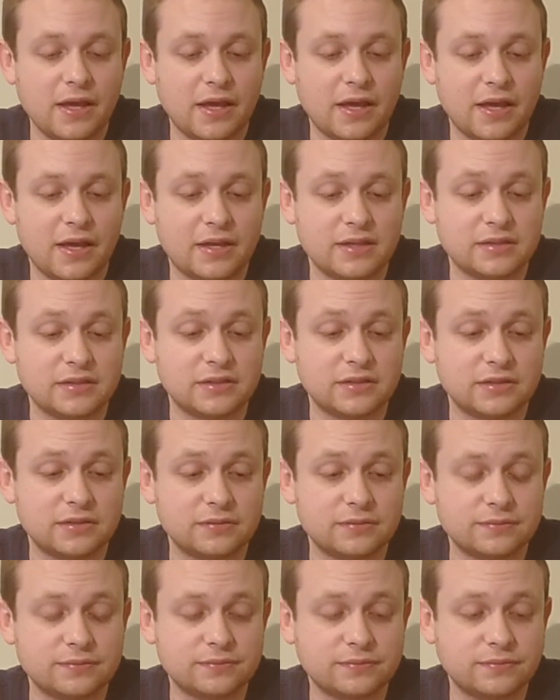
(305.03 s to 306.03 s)
And
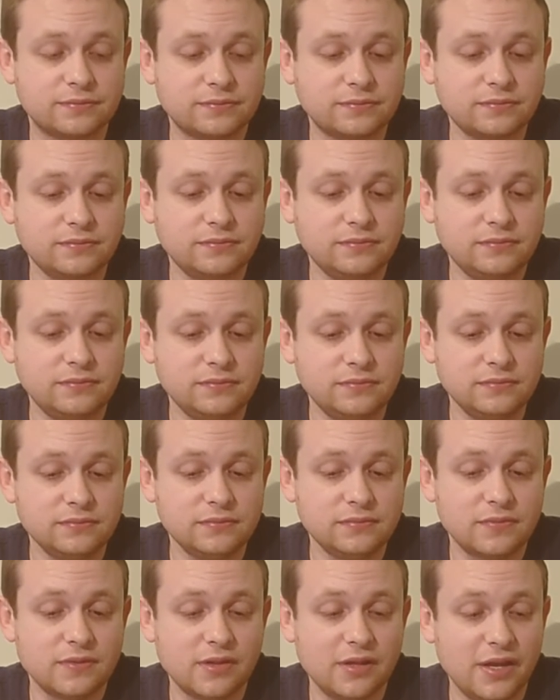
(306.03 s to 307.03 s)

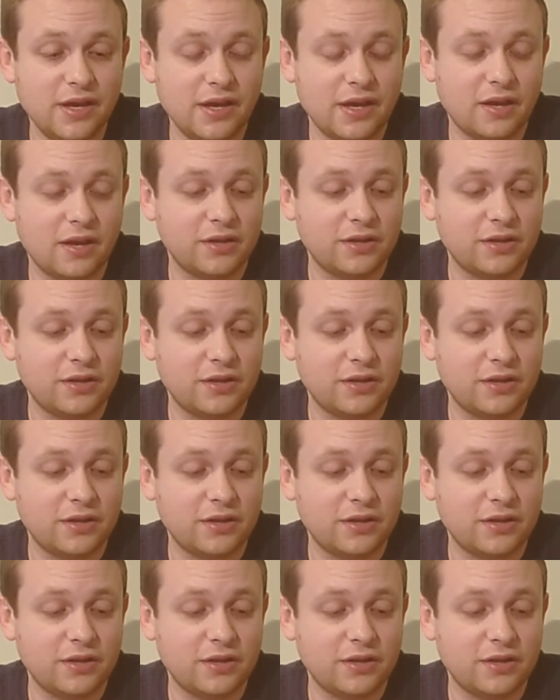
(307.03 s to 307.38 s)
yeah,